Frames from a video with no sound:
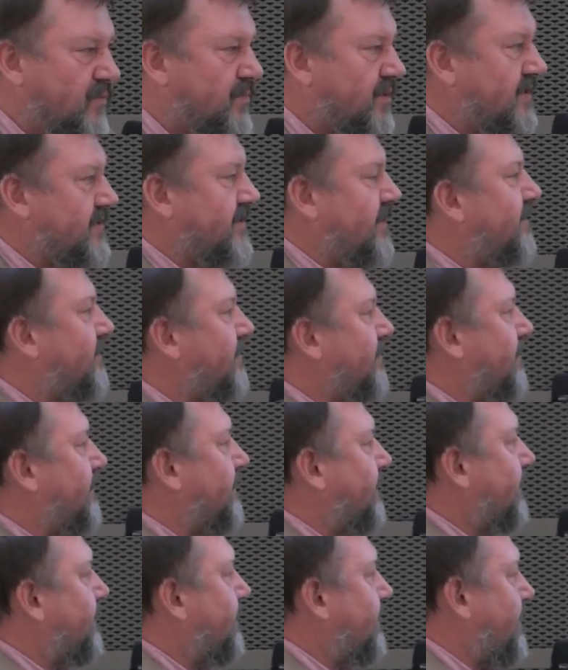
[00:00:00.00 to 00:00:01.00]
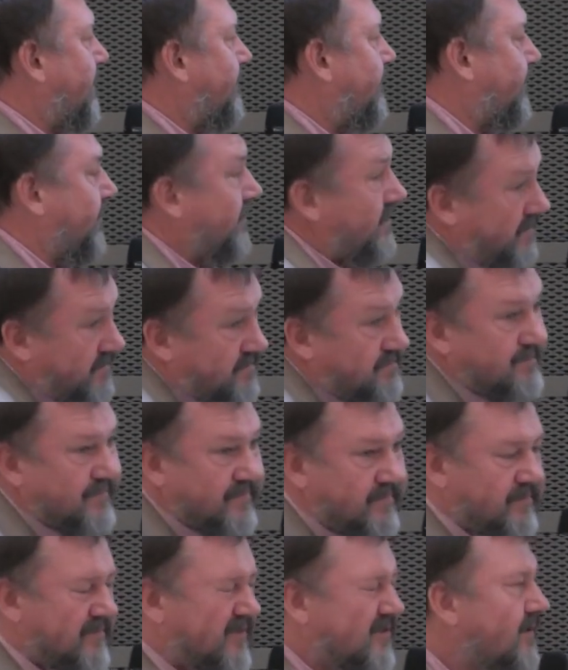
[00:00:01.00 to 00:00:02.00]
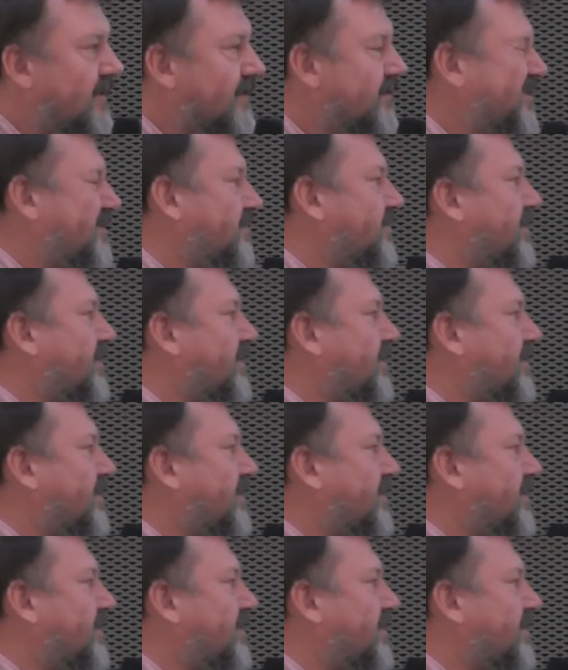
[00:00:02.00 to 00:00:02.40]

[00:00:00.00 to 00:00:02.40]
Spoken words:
present something. Quite a